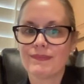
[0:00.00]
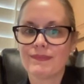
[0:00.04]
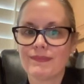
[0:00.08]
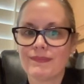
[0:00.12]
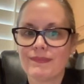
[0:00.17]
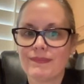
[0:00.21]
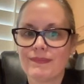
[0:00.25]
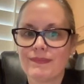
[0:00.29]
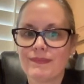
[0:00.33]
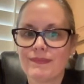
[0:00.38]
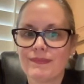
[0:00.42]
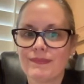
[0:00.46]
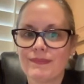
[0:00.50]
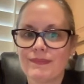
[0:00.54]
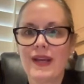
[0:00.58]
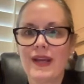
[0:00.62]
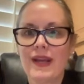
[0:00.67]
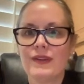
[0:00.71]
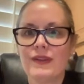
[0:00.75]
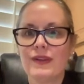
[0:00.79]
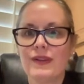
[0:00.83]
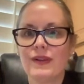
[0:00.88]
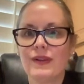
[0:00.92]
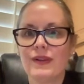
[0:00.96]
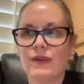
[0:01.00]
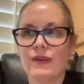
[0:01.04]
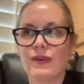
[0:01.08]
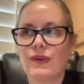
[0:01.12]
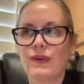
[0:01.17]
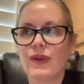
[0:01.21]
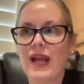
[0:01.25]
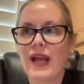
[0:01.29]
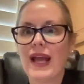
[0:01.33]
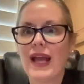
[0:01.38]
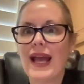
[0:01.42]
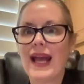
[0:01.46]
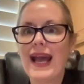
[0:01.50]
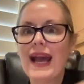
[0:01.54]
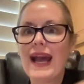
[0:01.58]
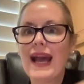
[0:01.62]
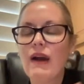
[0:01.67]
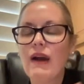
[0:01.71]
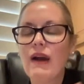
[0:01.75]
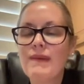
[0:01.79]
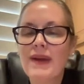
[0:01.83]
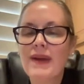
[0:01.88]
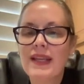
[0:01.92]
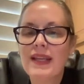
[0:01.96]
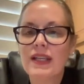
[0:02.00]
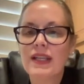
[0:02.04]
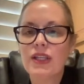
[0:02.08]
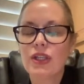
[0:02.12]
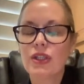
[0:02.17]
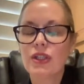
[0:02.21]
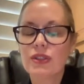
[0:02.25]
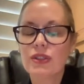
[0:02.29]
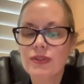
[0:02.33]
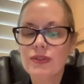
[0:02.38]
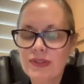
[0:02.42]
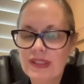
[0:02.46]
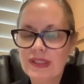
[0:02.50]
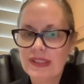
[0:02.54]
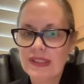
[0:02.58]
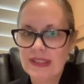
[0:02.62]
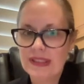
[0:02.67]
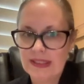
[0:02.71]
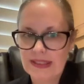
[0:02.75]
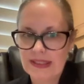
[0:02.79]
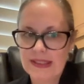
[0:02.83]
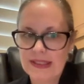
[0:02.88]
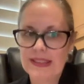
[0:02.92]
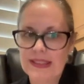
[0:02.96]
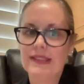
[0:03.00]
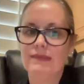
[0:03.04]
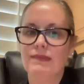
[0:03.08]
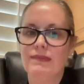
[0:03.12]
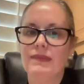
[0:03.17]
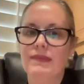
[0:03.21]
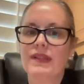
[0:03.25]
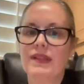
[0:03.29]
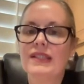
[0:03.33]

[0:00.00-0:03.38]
Or rather, how am I included in a team?